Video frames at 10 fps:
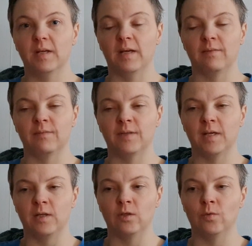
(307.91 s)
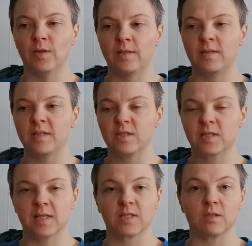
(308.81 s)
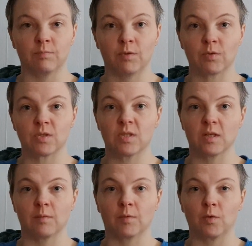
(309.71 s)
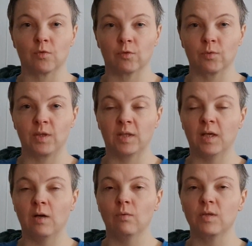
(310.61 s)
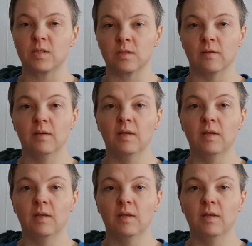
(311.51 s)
And I know that this cleansing process that I'm going through right now is